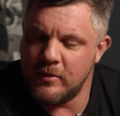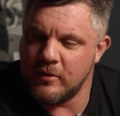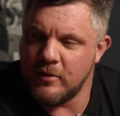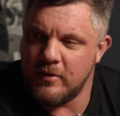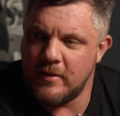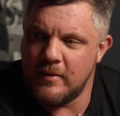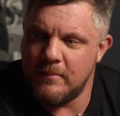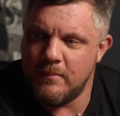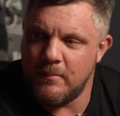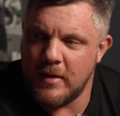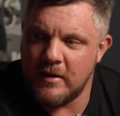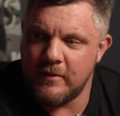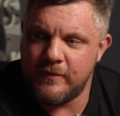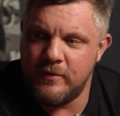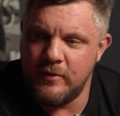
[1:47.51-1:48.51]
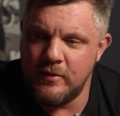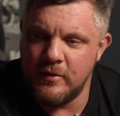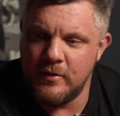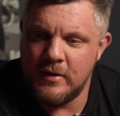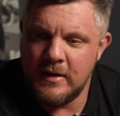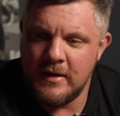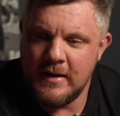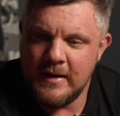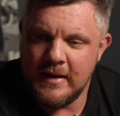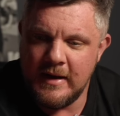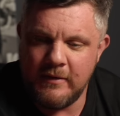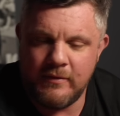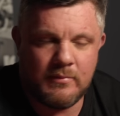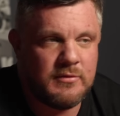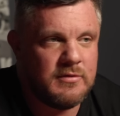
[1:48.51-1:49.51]
We've got Matthew
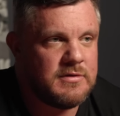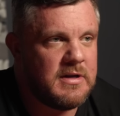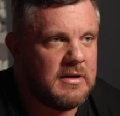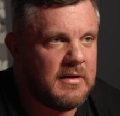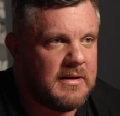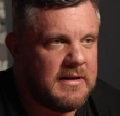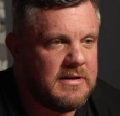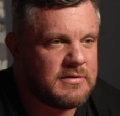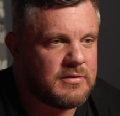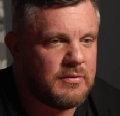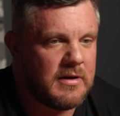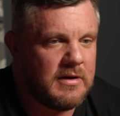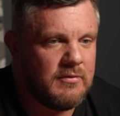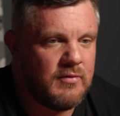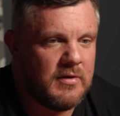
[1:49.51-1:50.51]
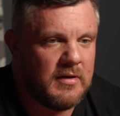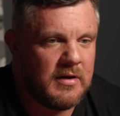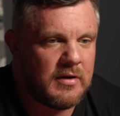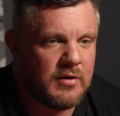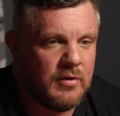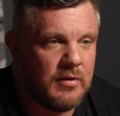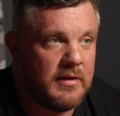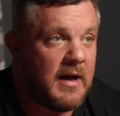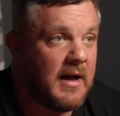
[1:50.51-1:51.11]
from New Zealand, he's looking really good.